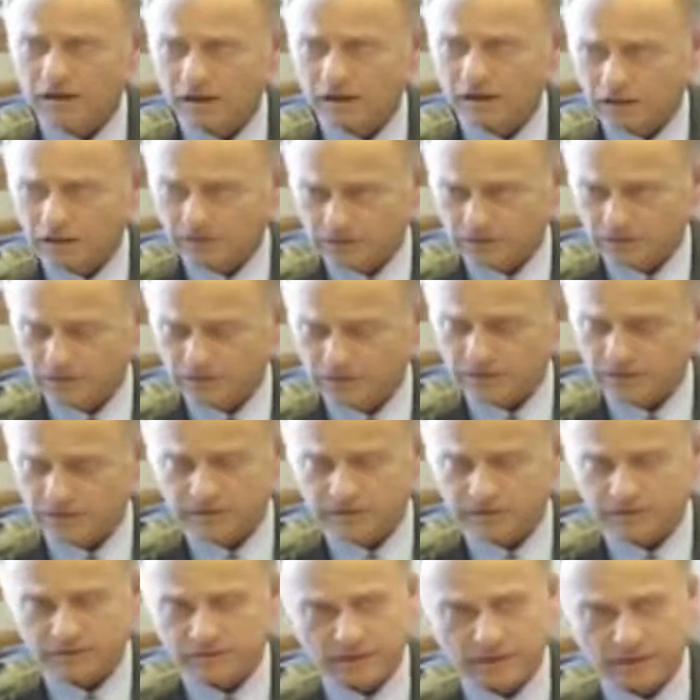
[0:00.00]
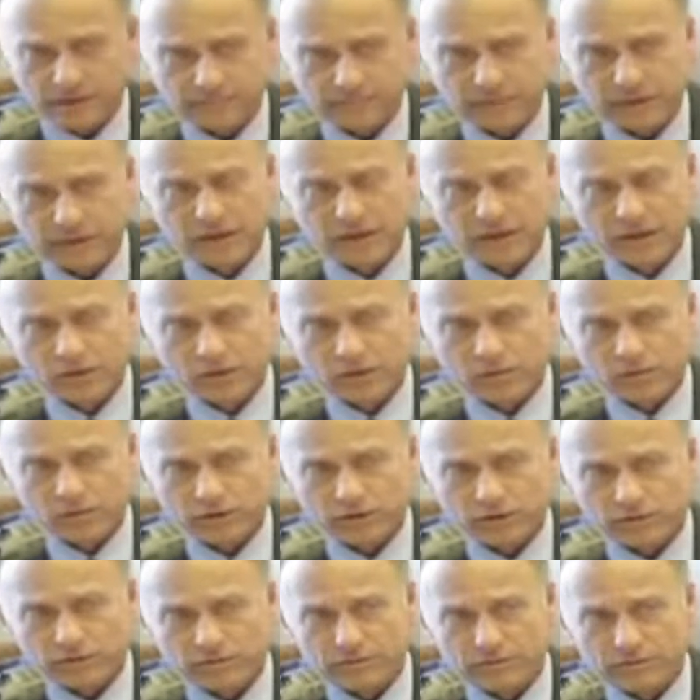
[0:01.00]
I'll just say this, that when
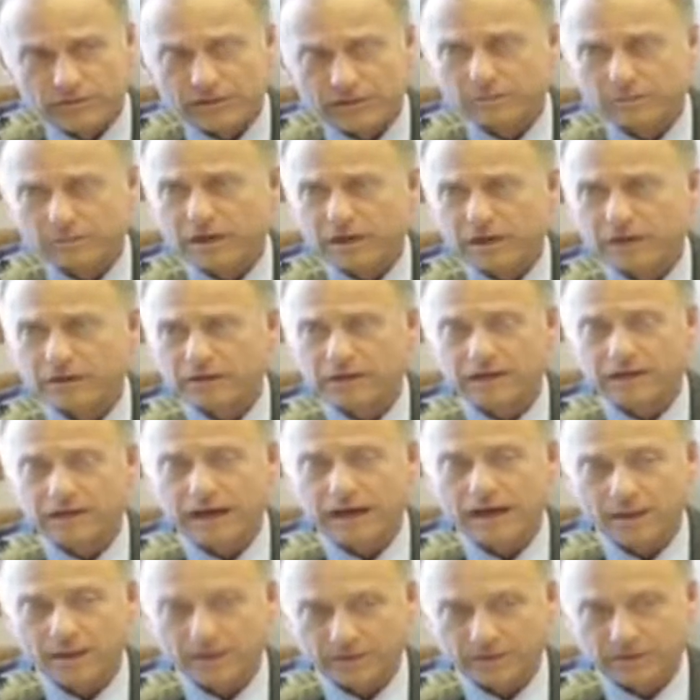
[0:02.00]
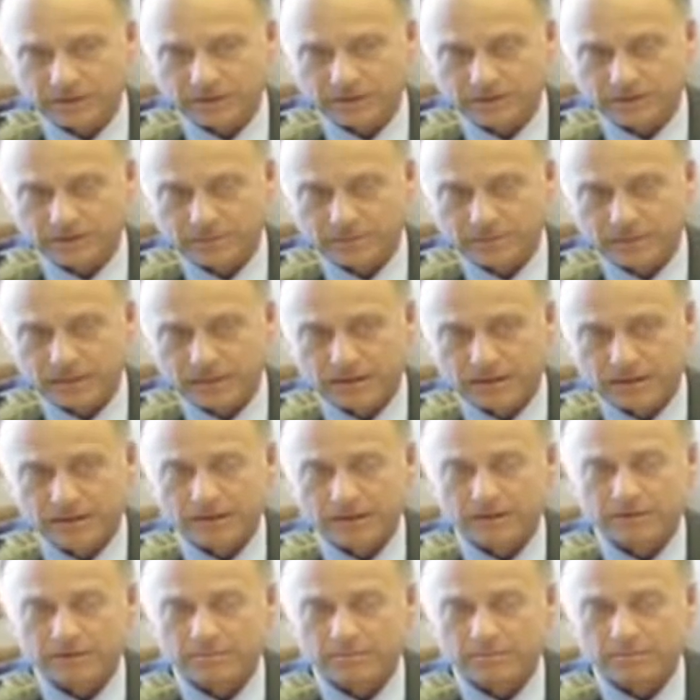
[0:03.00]
you think about the optics
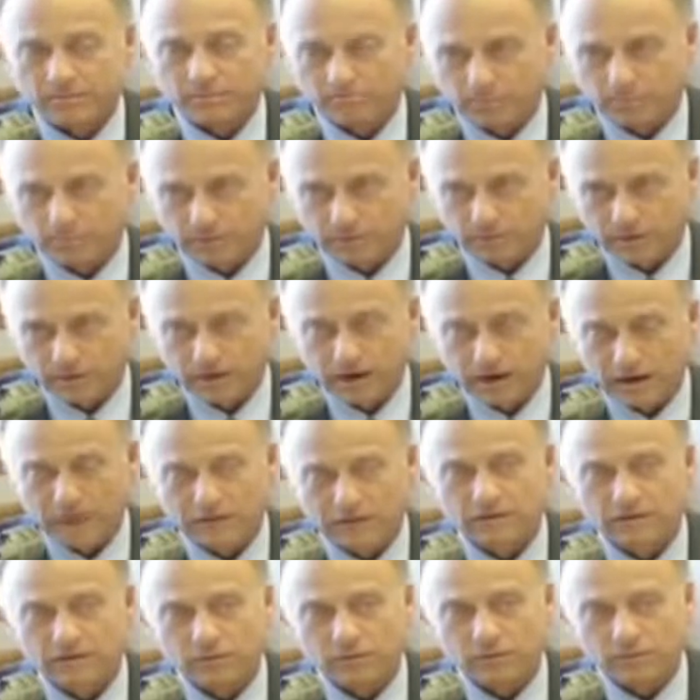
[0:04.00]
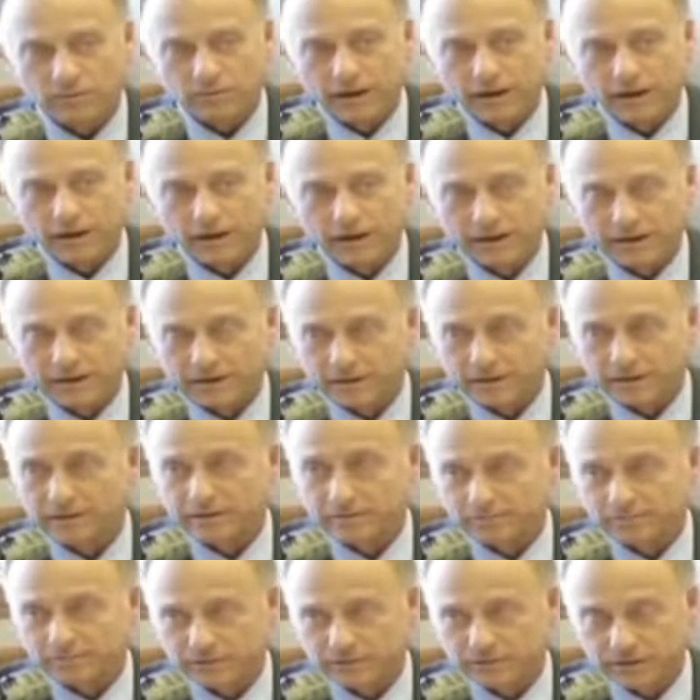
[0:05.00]
of a Barack Obama
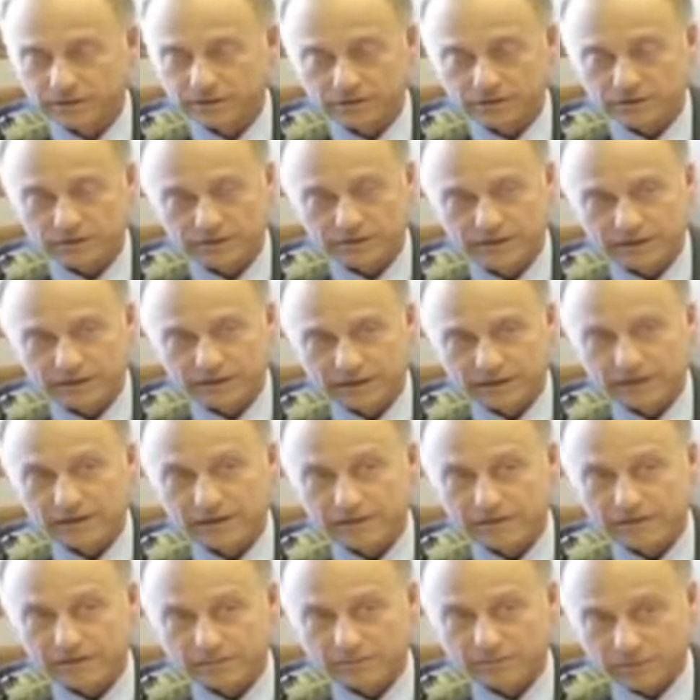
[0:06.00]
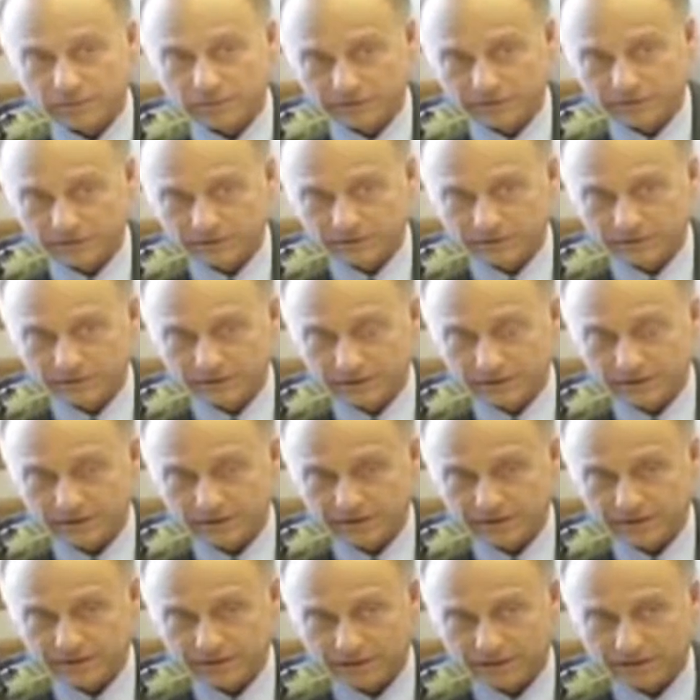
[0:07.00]
potentially getting elected president of the
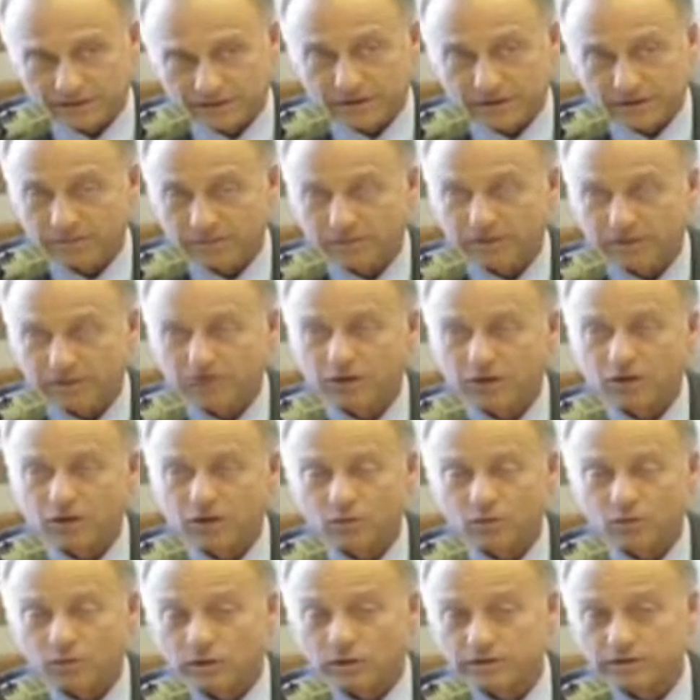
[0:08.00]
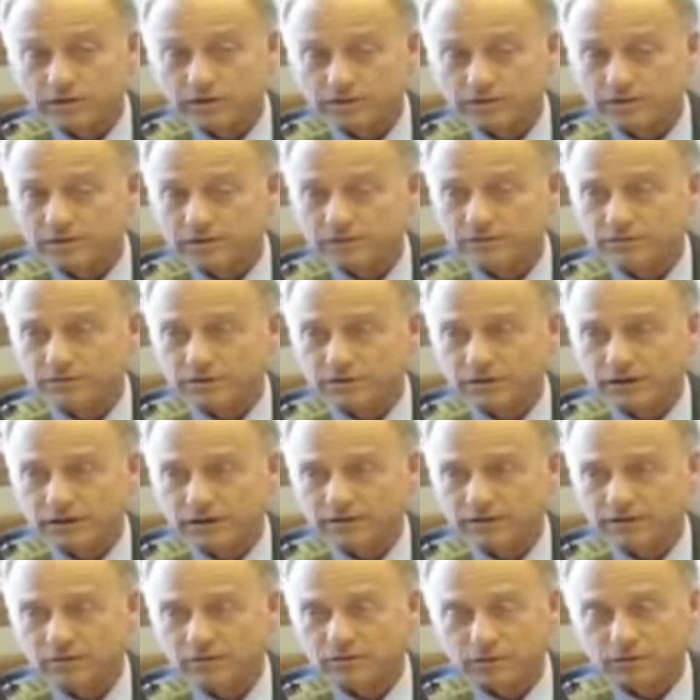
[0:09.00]
United States, and I mean, what does this look
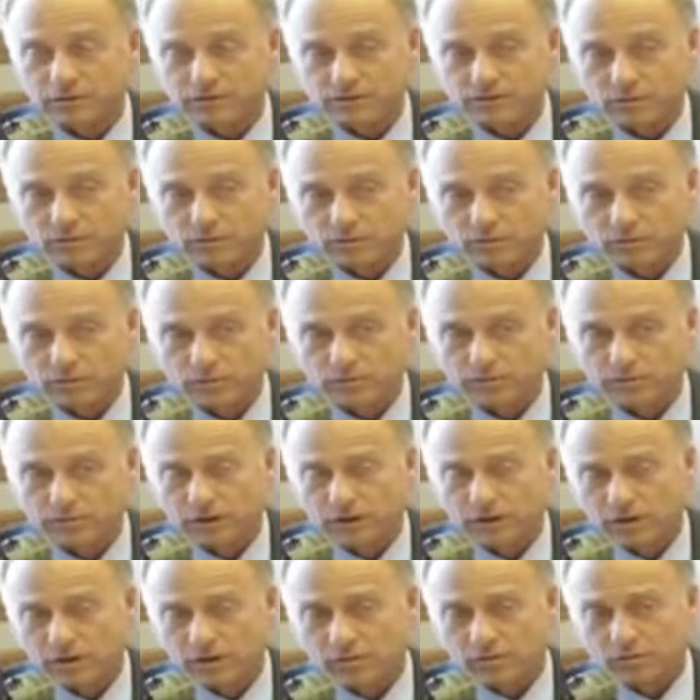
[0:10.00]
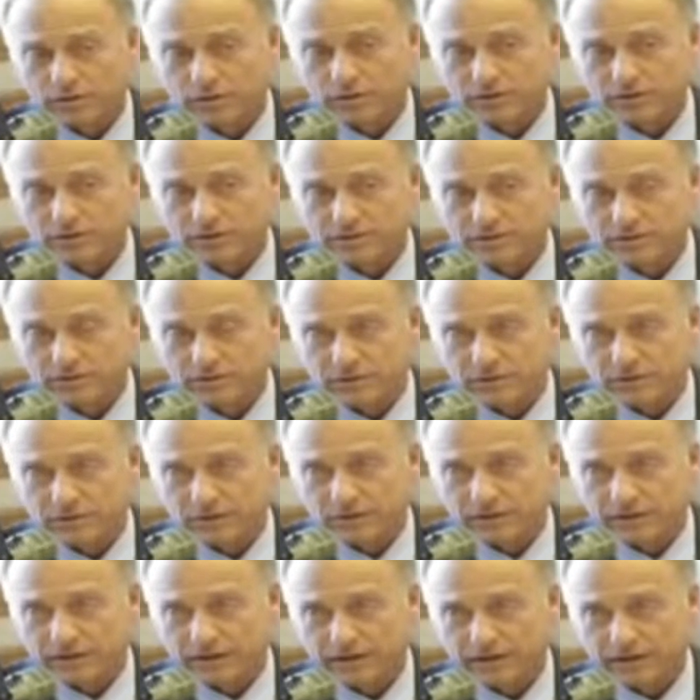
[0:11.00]
like to the rest of the world? What does it look
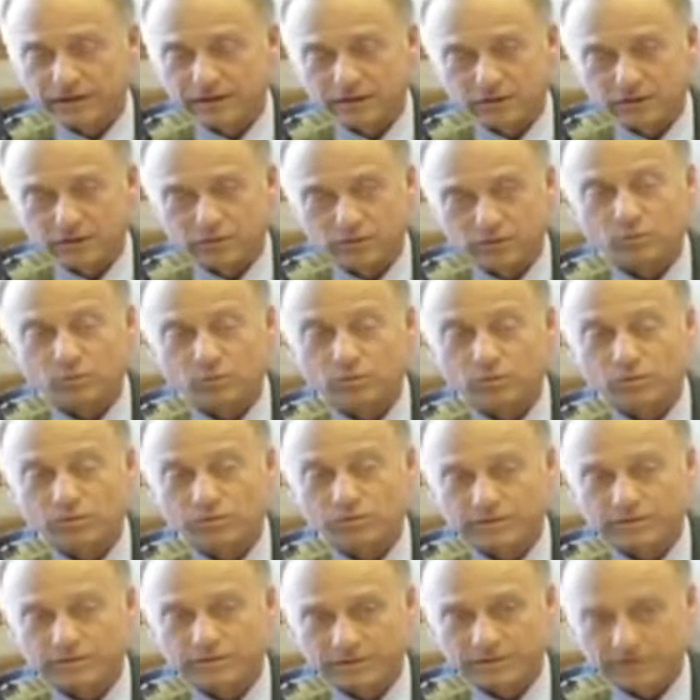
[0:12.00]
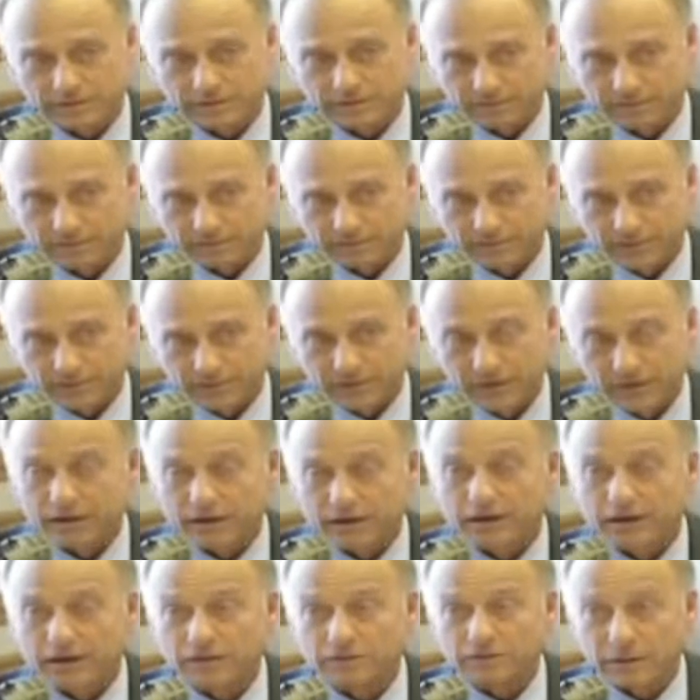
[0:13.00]
like to the world of Islam?
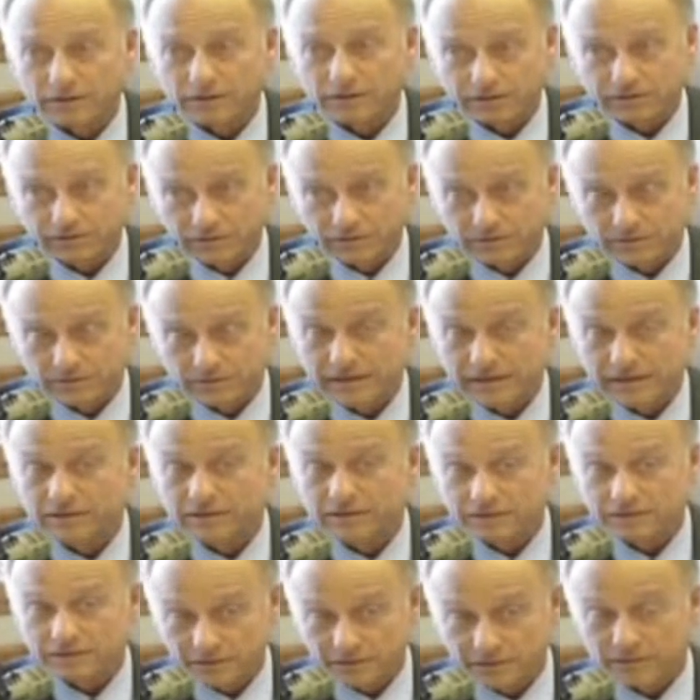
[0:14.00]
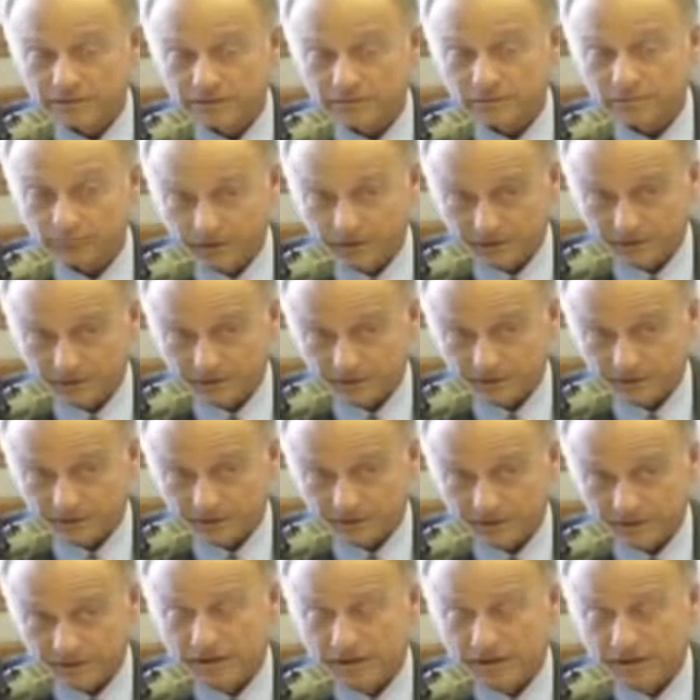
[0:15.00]
And I will tell you that if he is elected president,